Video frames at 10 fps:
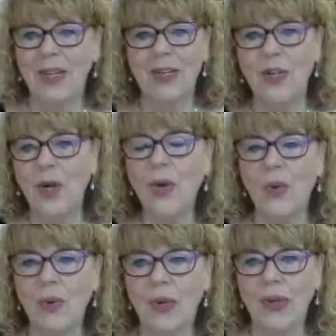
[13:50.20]

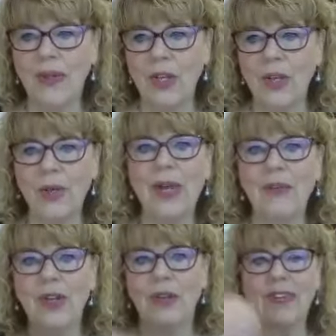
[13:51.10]
know that you don't have
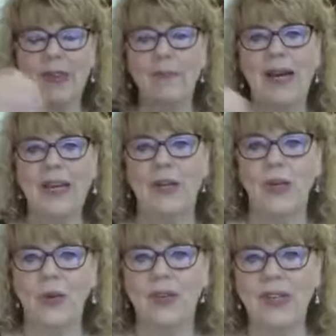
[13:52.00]
to sit back and
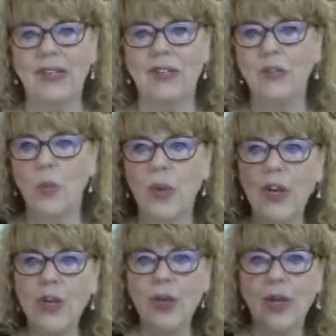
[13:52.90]
know the details. What are
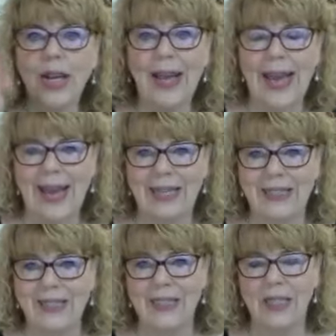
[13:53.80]
you going to ask?